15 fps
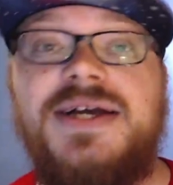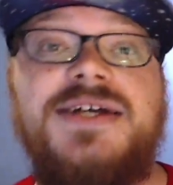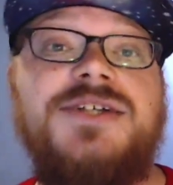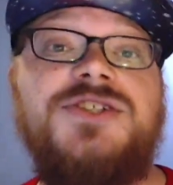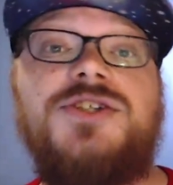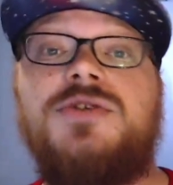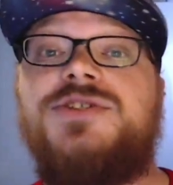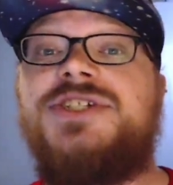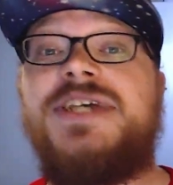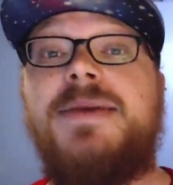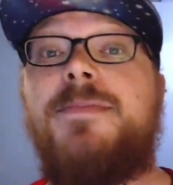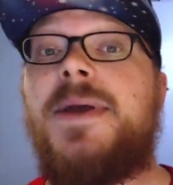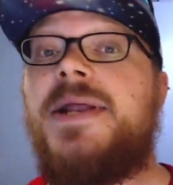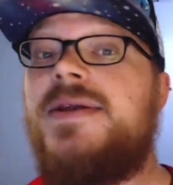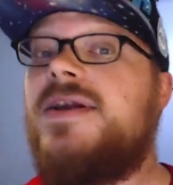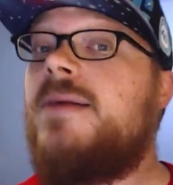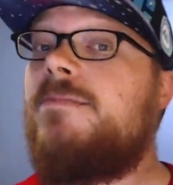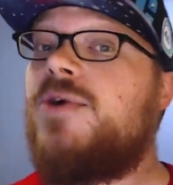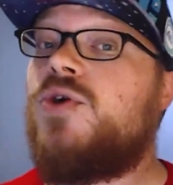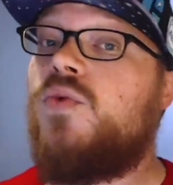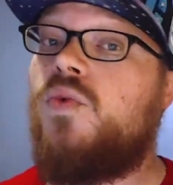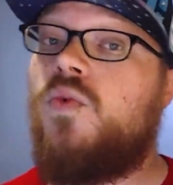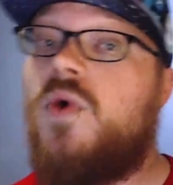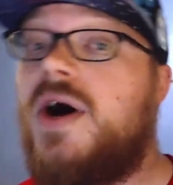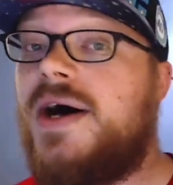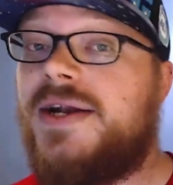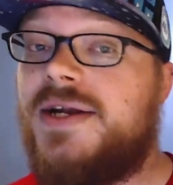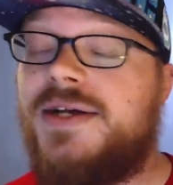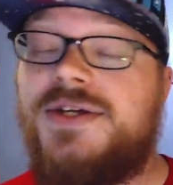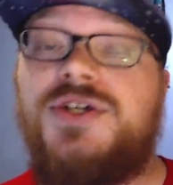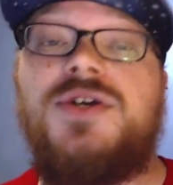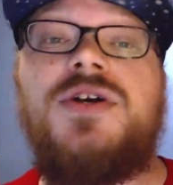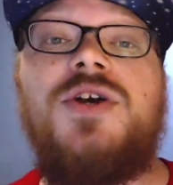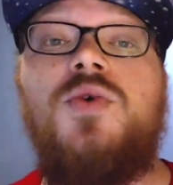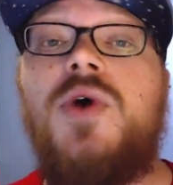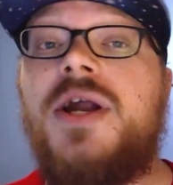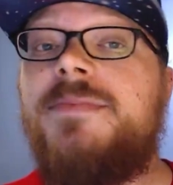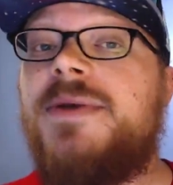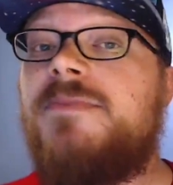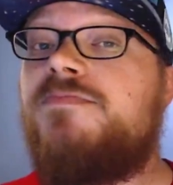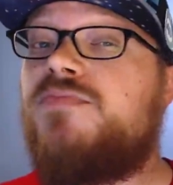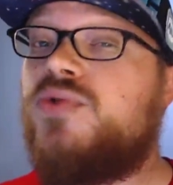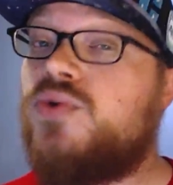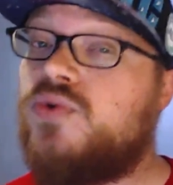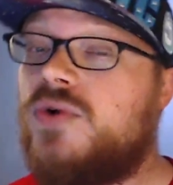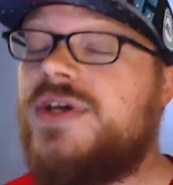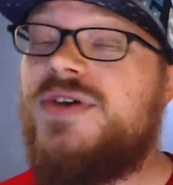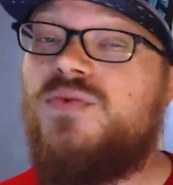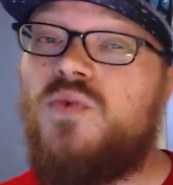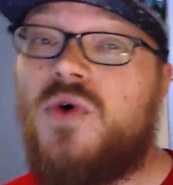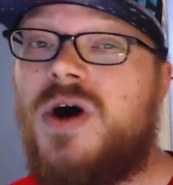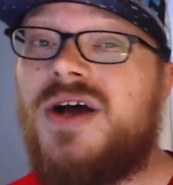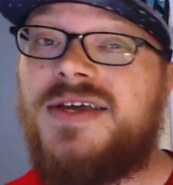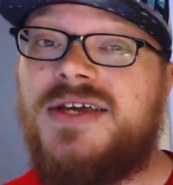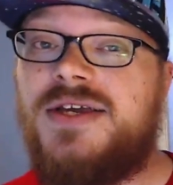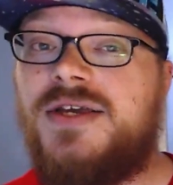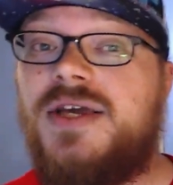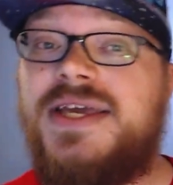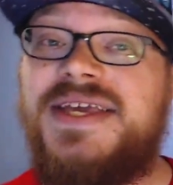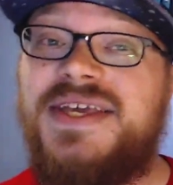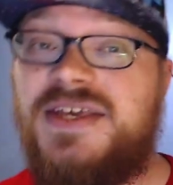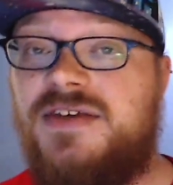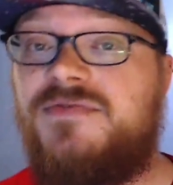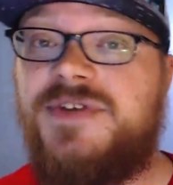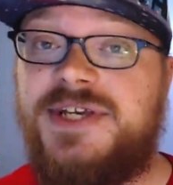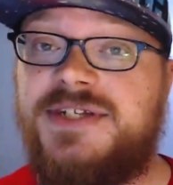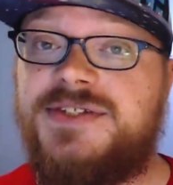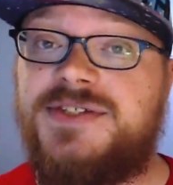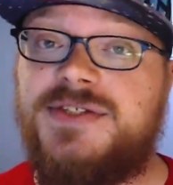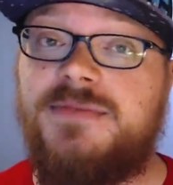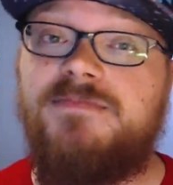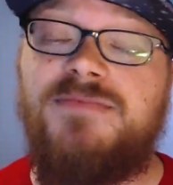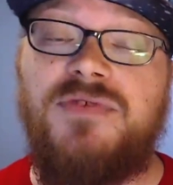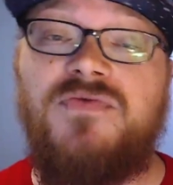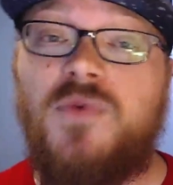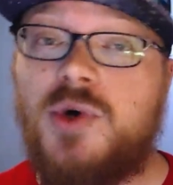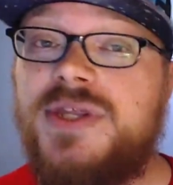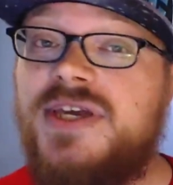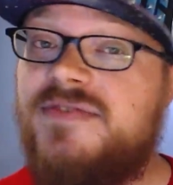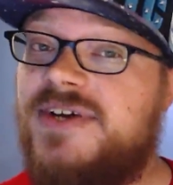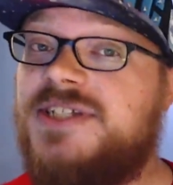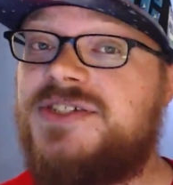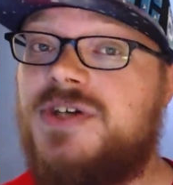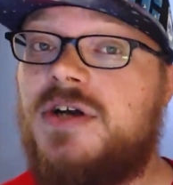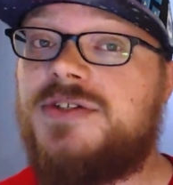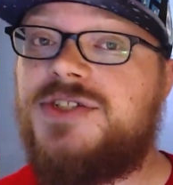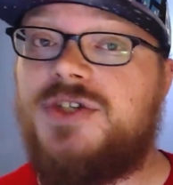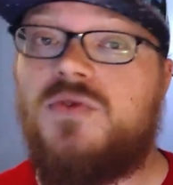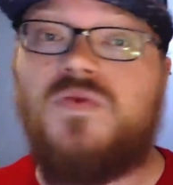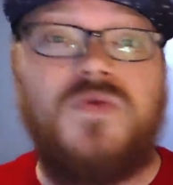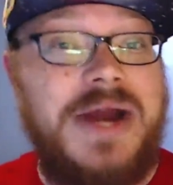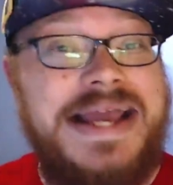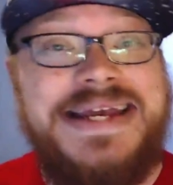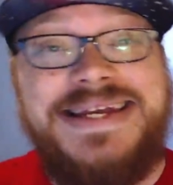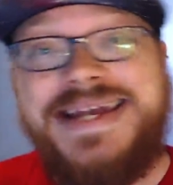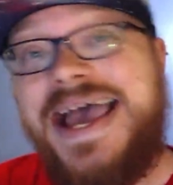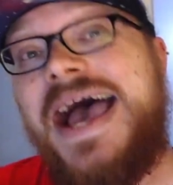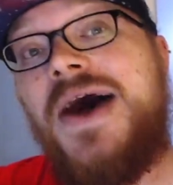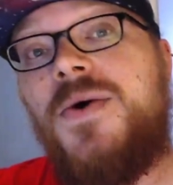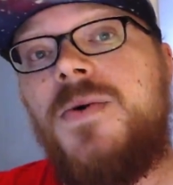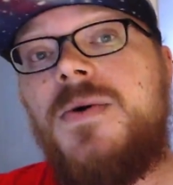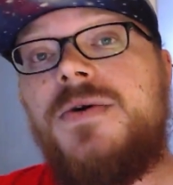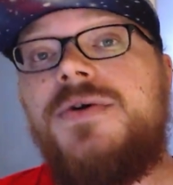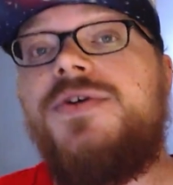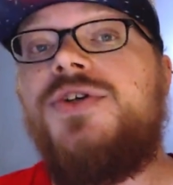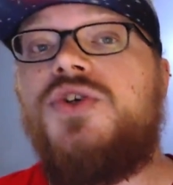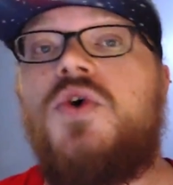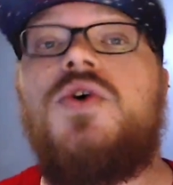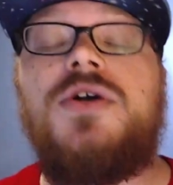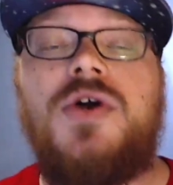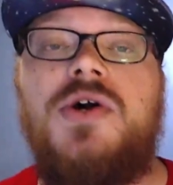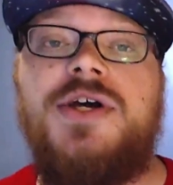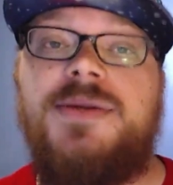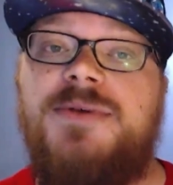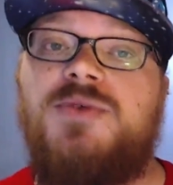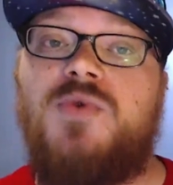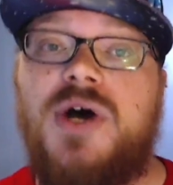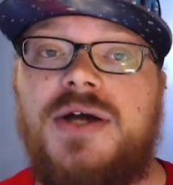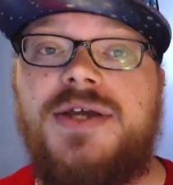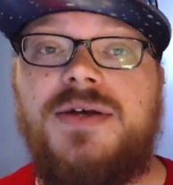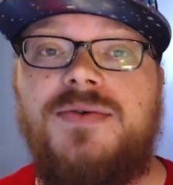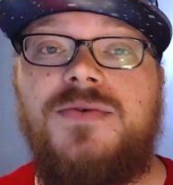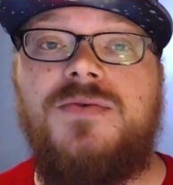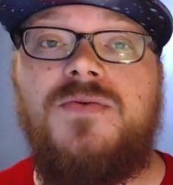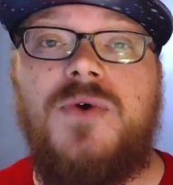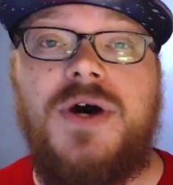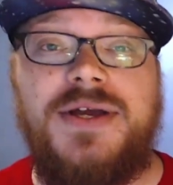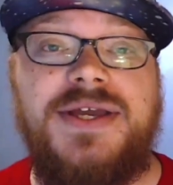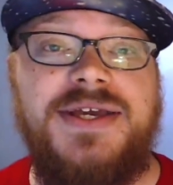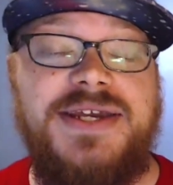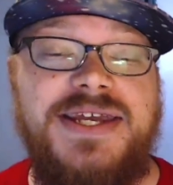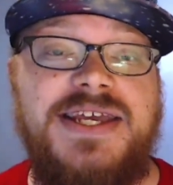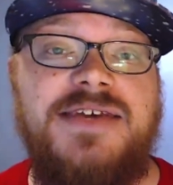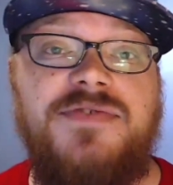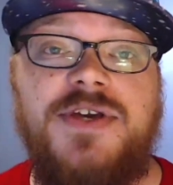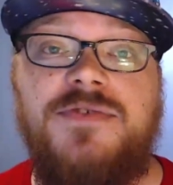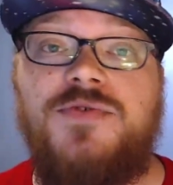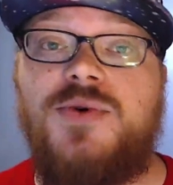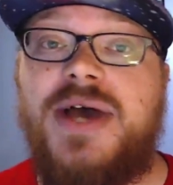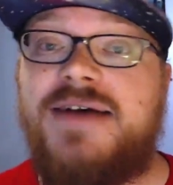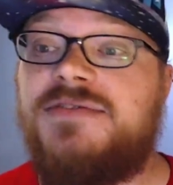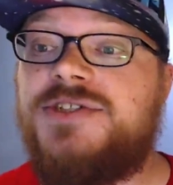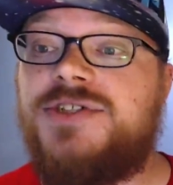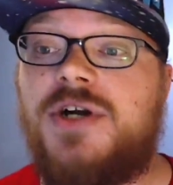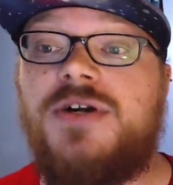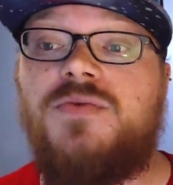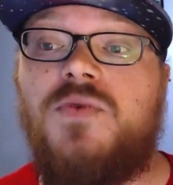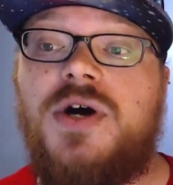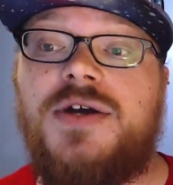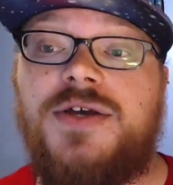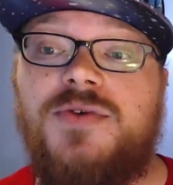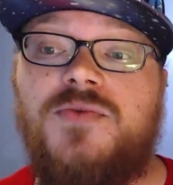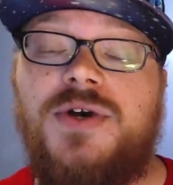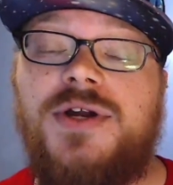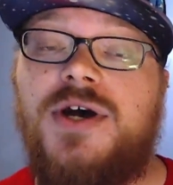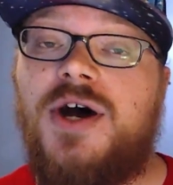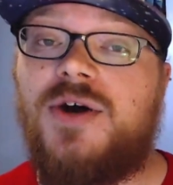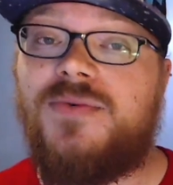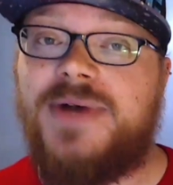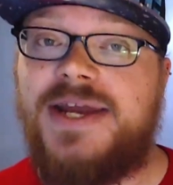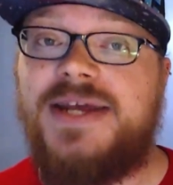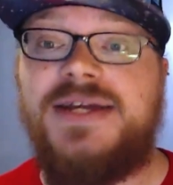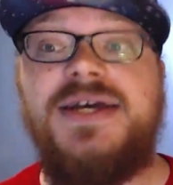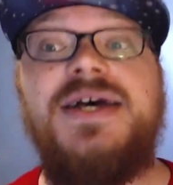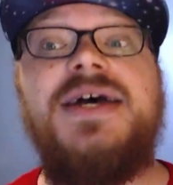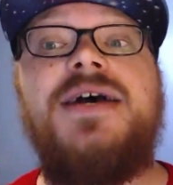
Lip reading: So tip number 1, you're going to want to be pre-walking Eevees before the event starts. So right now, you're going to be walking an Eevee if you haven't started walking one already.